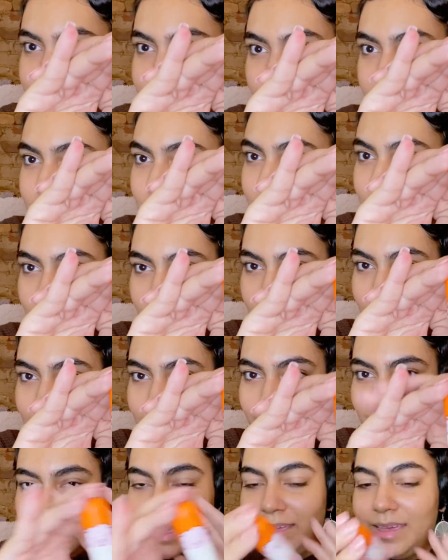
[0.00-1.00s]
Like, look at it.
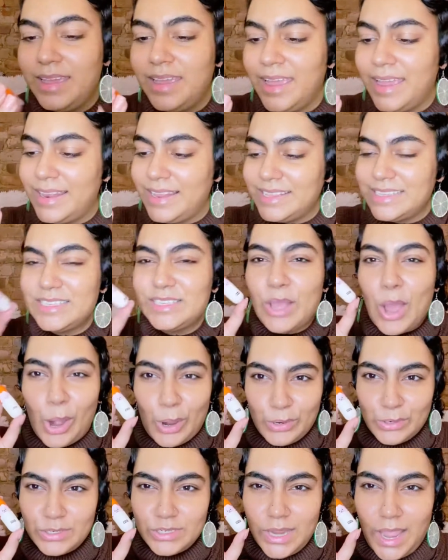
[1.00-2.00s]
And this is
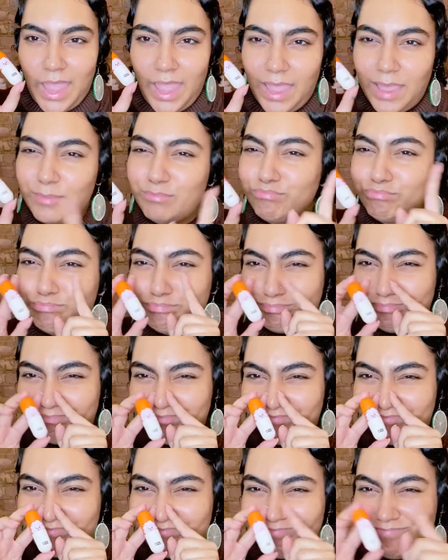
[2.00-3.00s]
RJ.
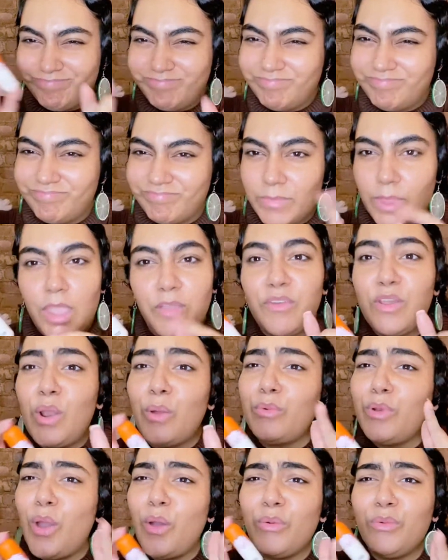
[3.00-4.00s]
If you don't
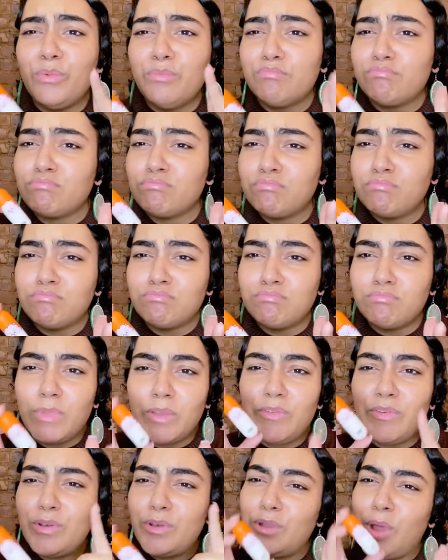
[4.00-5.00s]
know,
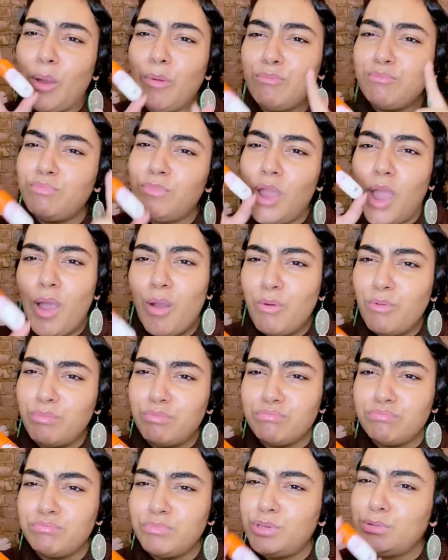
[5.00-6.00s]
you
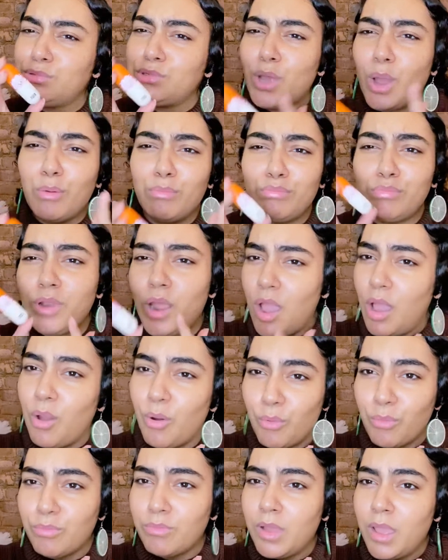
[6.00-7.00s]
don't
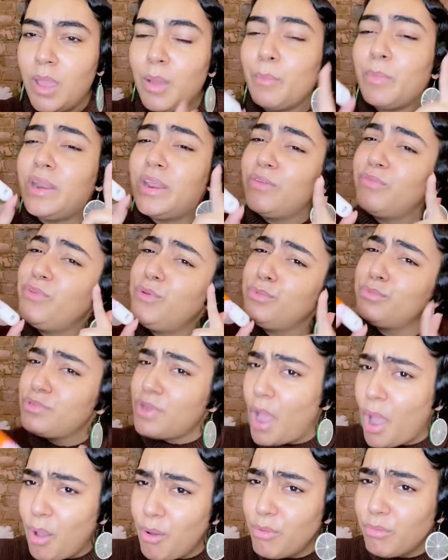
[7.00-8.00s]
know. But if you
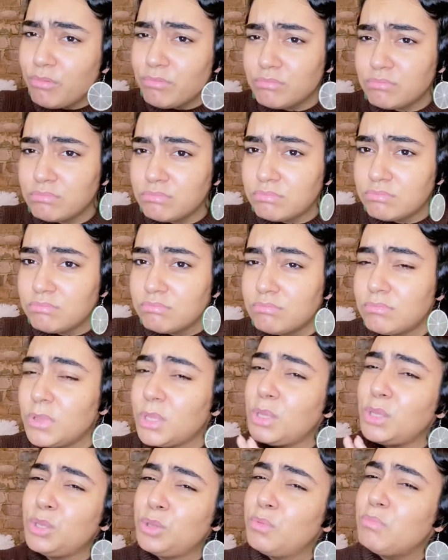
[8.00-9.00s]
know,
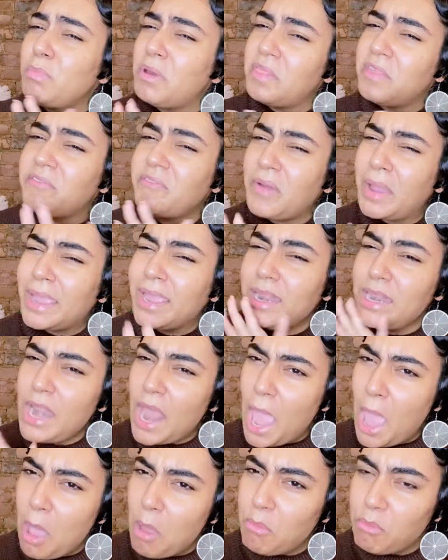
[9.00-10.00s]
you motherfucking
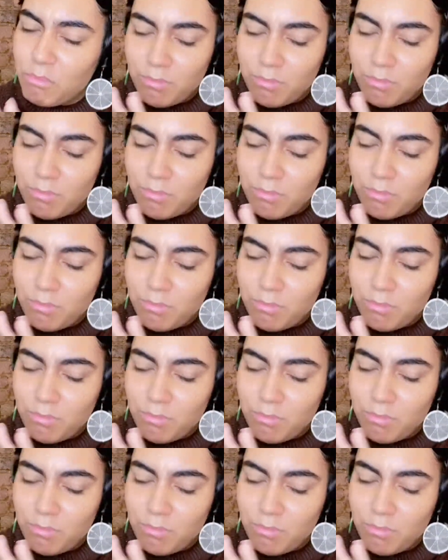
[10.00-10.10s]
know.